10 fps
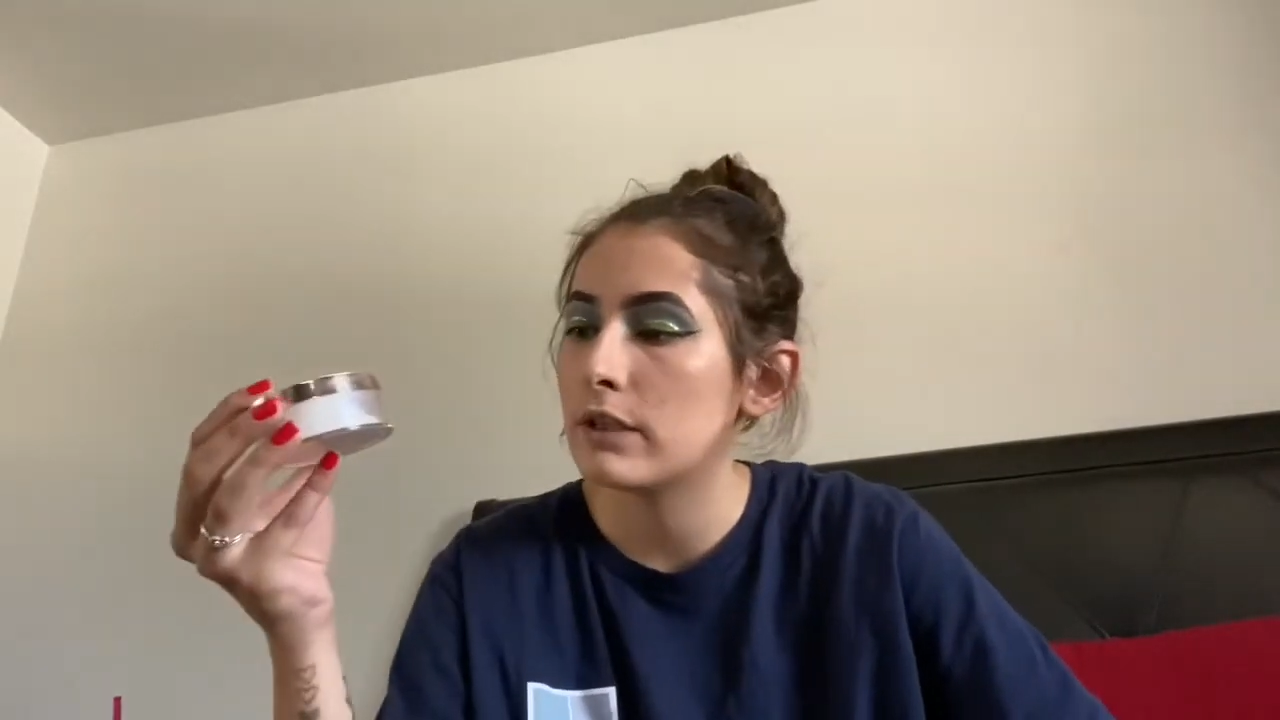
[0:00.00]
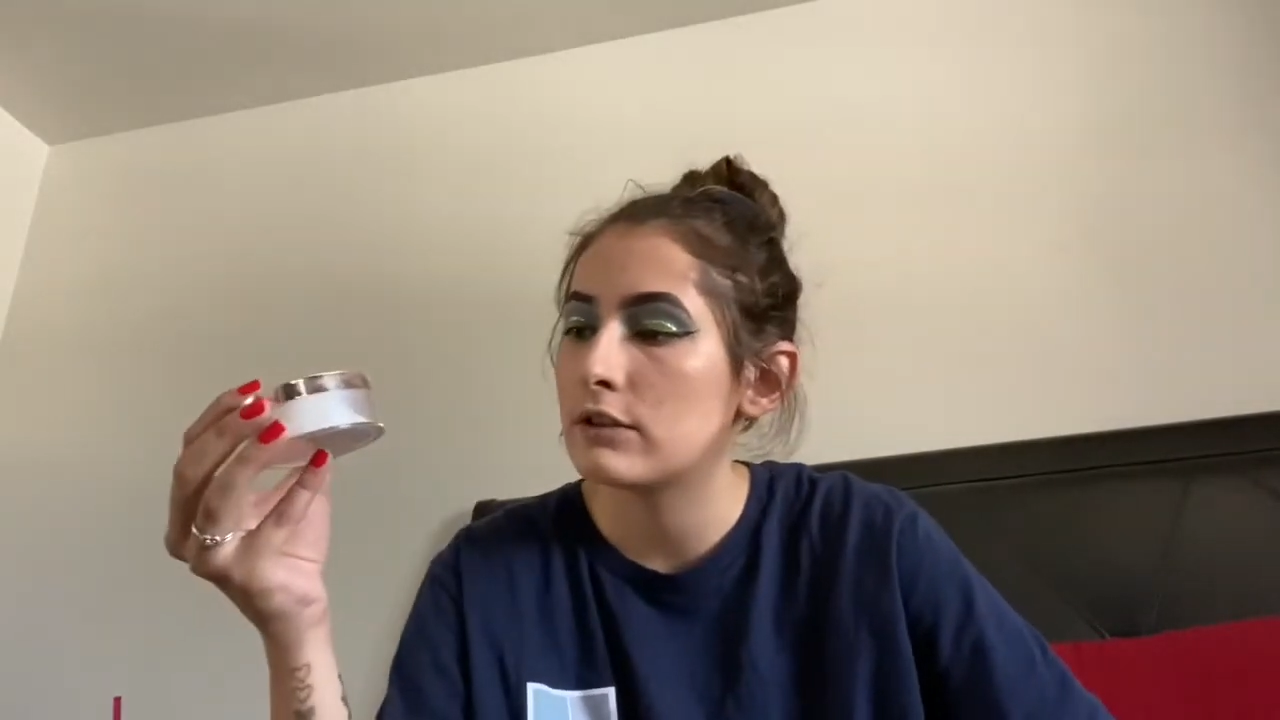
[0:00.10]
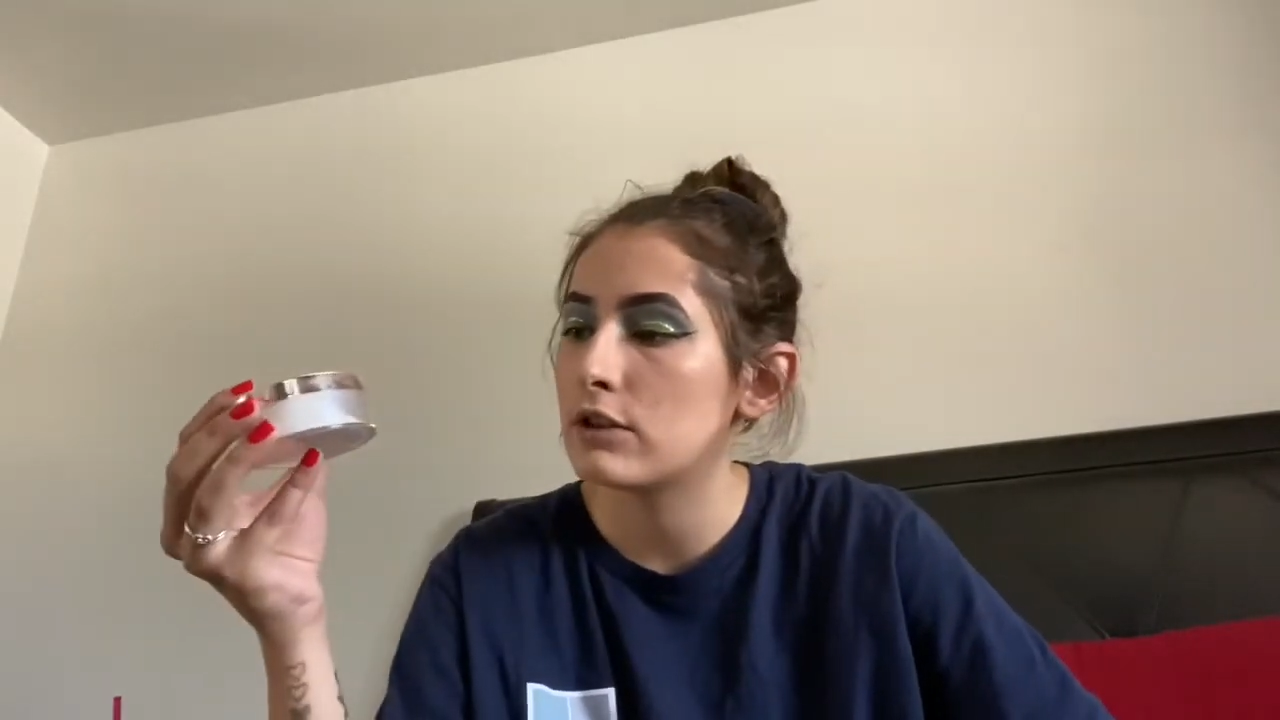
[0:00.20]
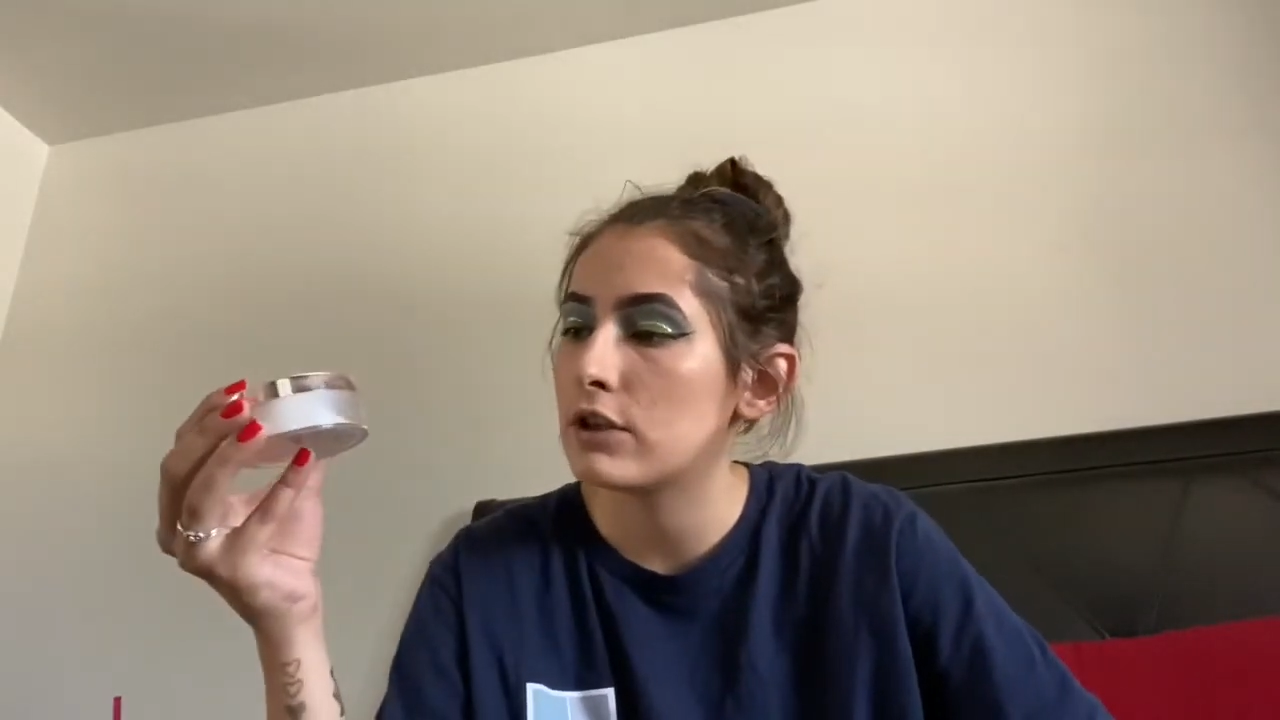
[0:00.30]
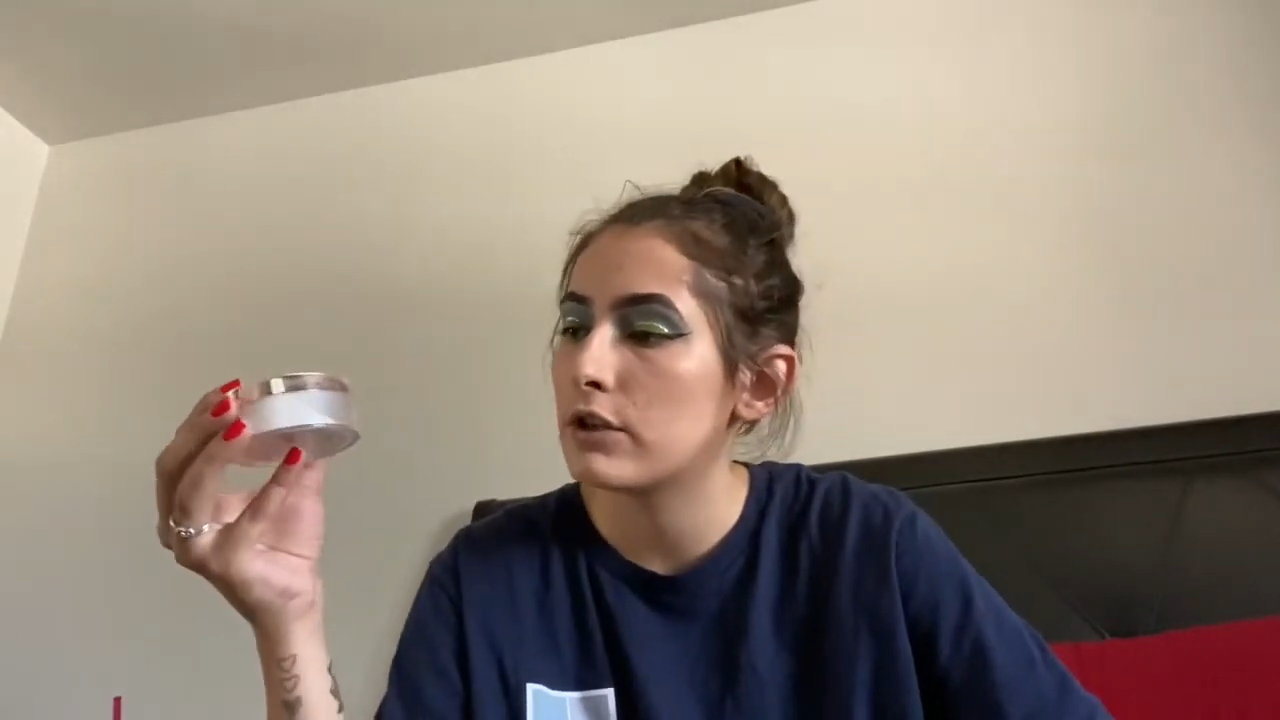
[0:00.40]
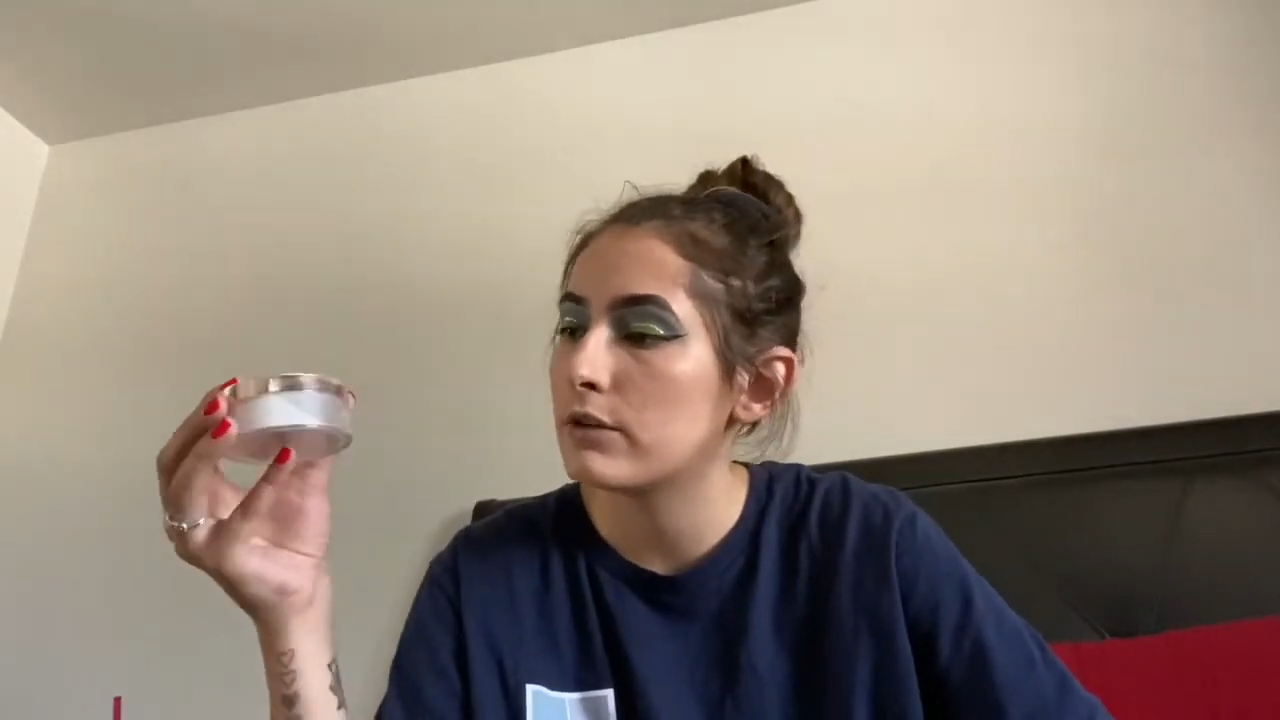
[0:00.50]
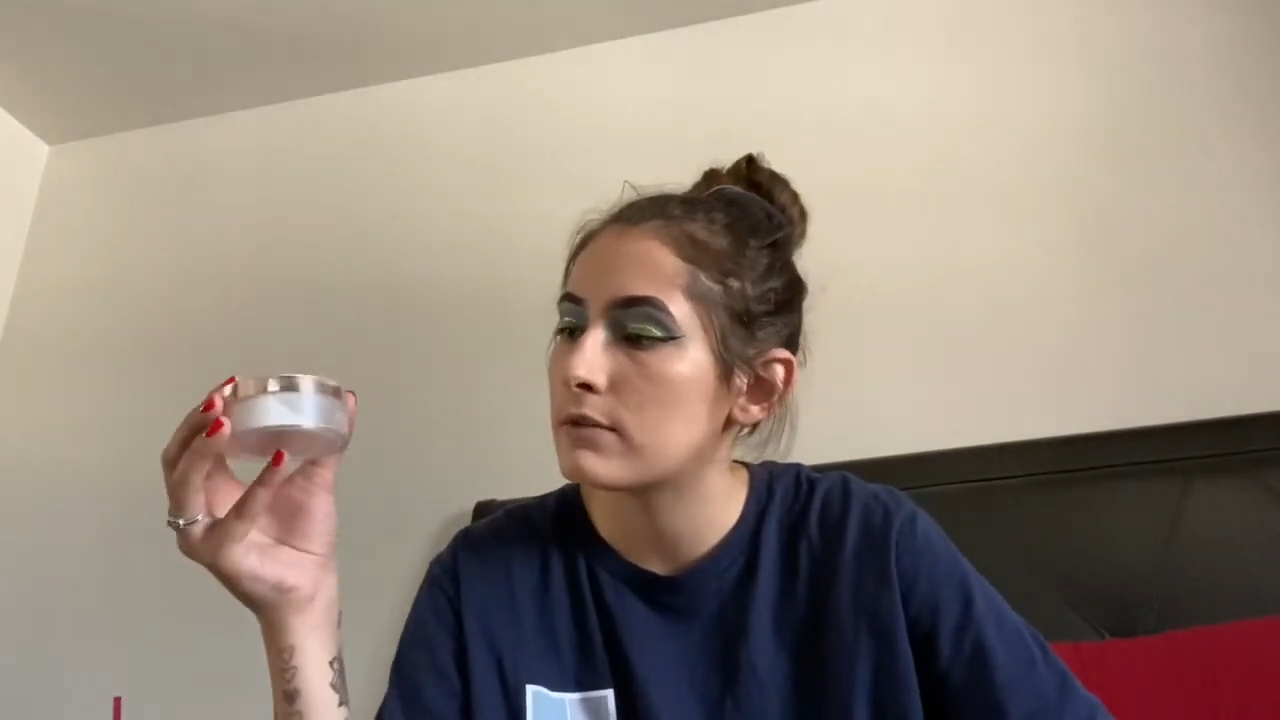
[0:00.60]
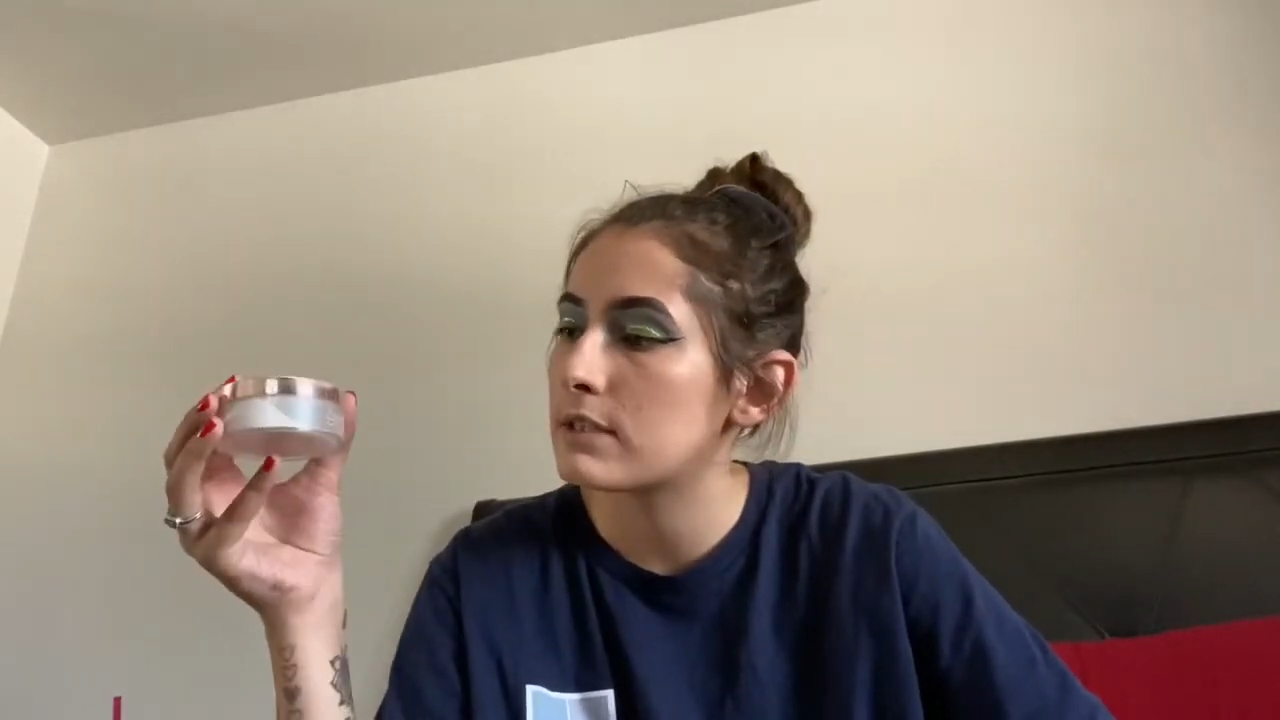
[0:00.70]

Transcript: to use